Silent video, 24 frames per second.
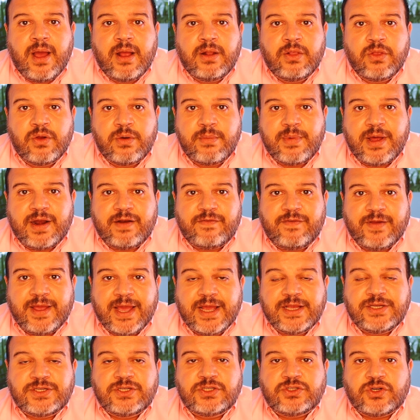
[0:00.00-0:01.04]
loan
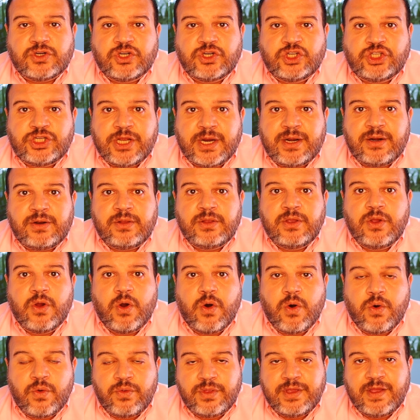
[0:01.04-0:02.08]
modifications are generally
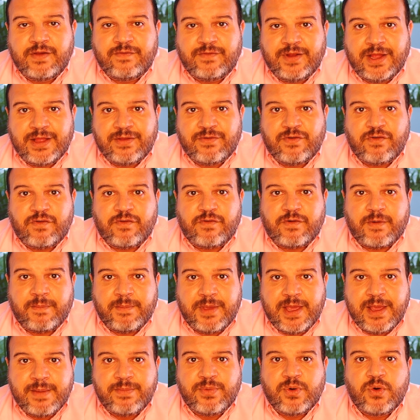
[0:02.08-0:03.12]
only available for
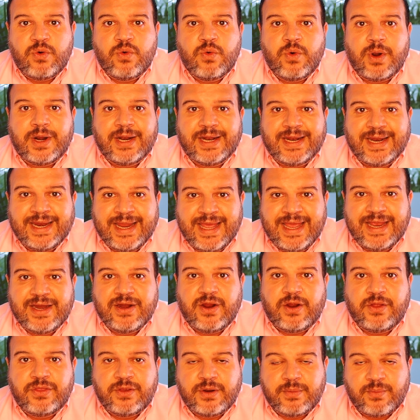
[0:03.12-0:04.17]
people who are late
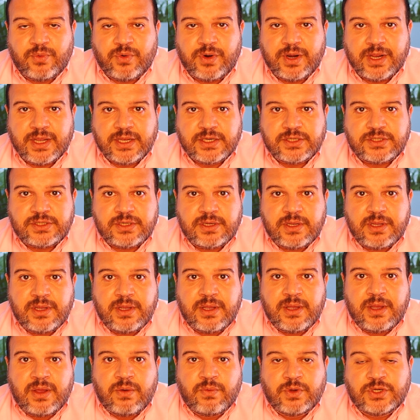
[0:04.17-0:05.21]
on their mortgage,
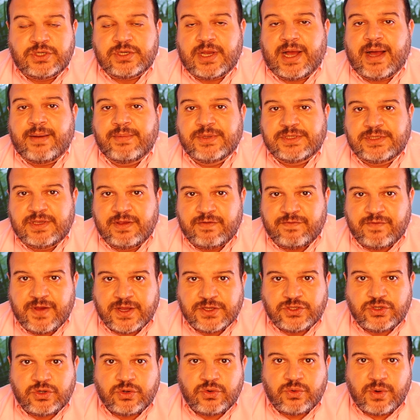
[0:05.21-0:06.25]
which obviously
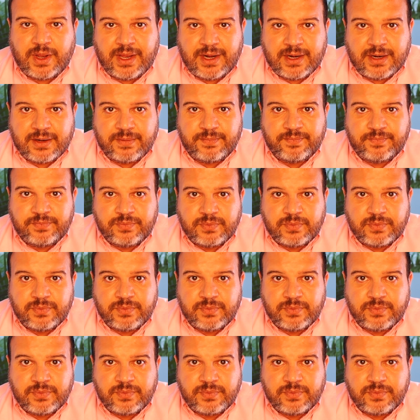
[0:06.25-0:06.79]
affects your credit.